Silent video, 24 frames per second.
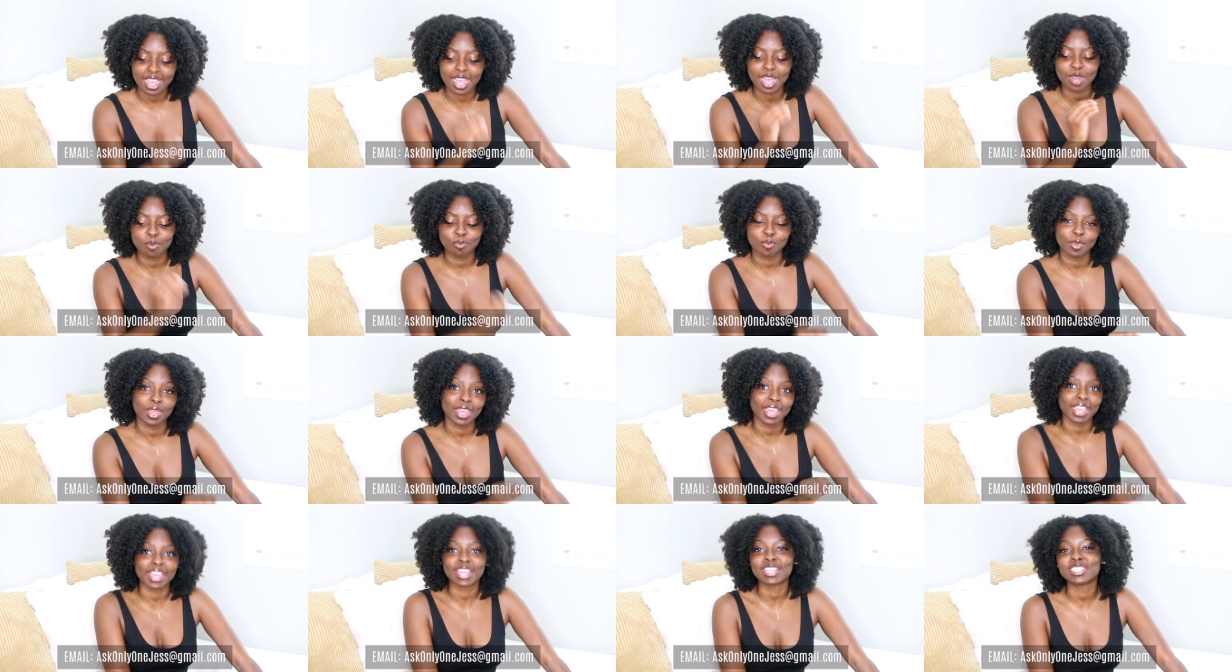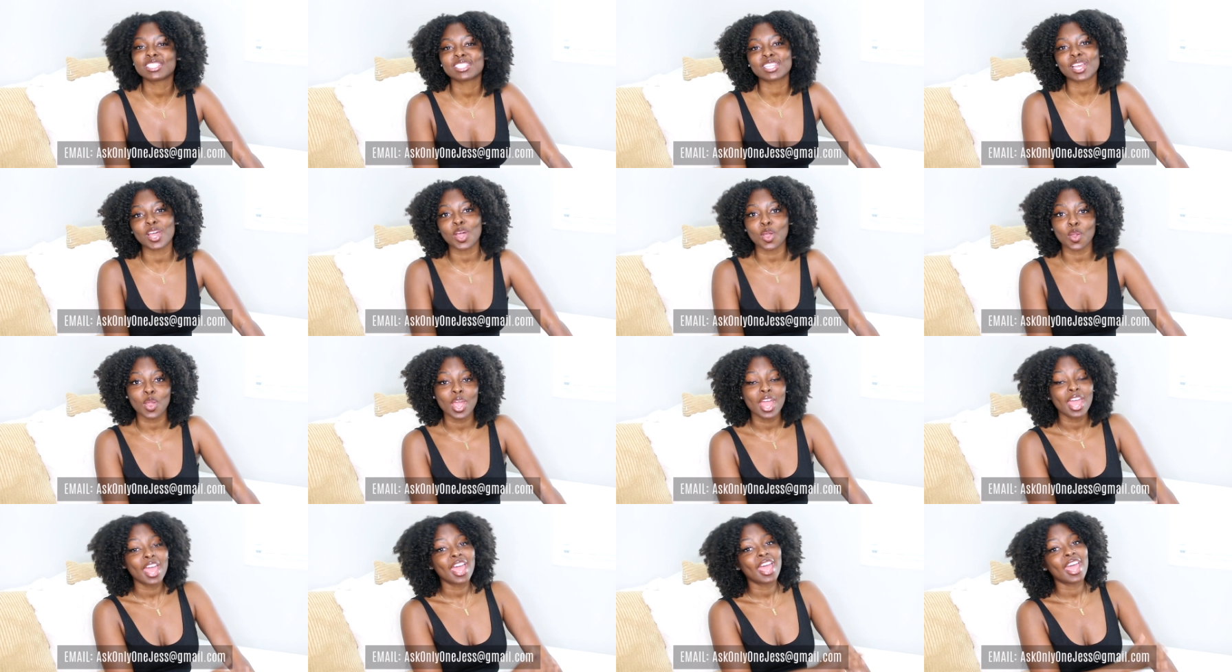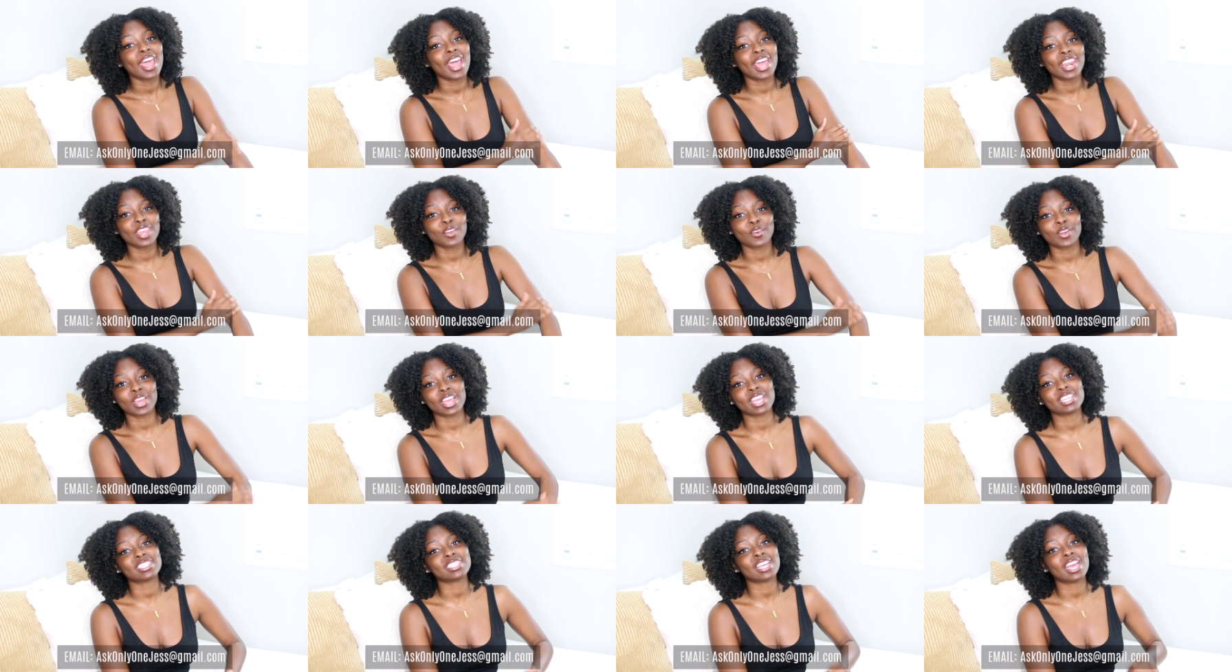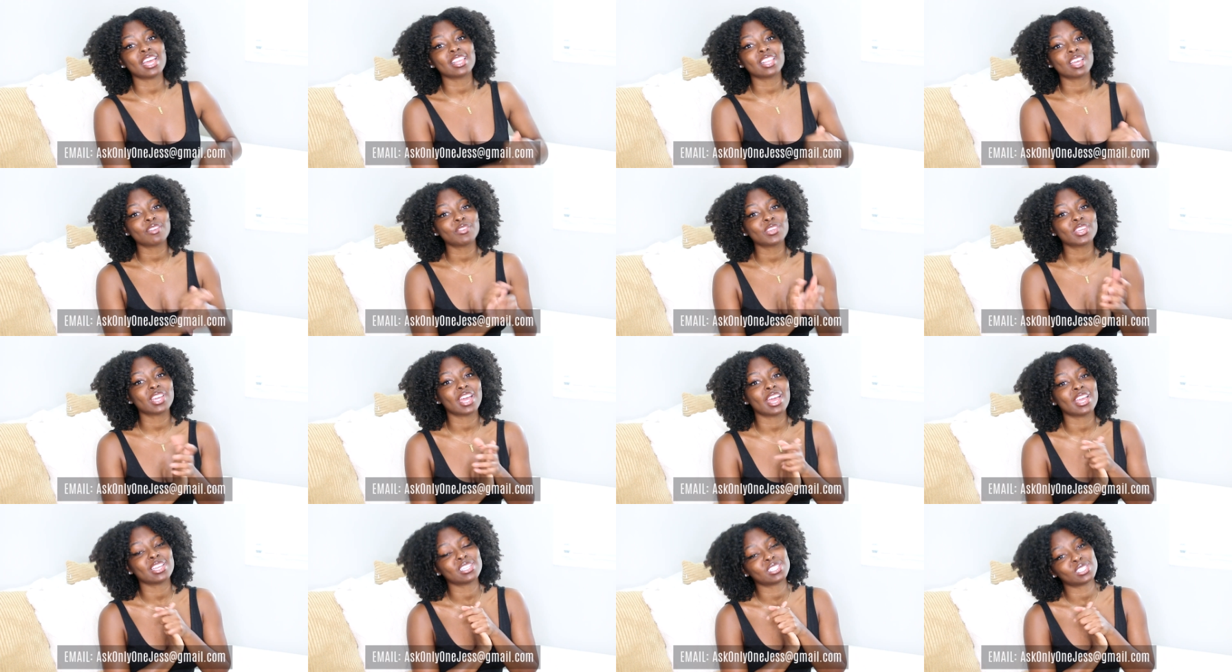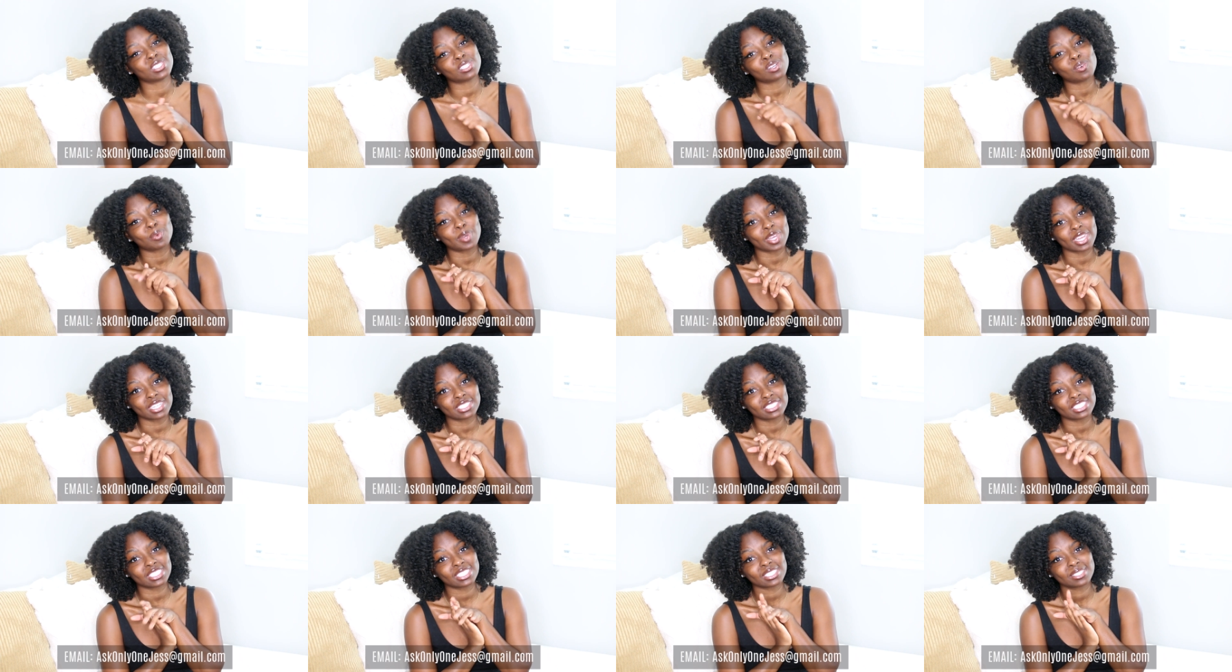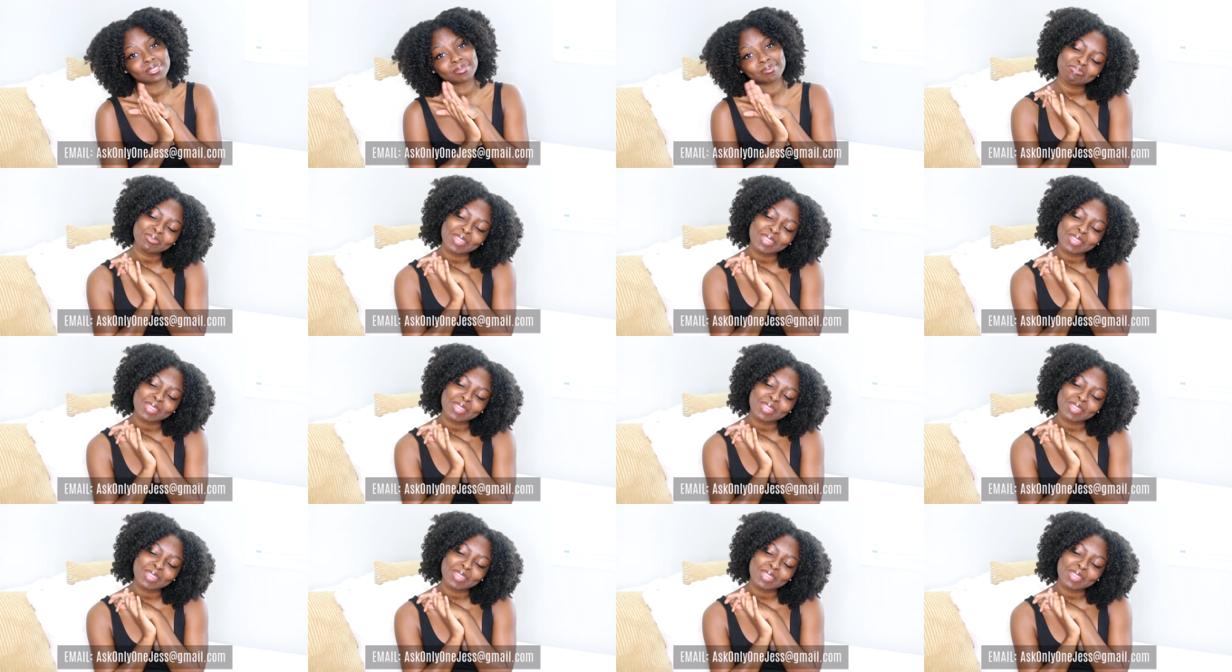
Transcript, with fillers: Not me. So anyways, I love you guys so much.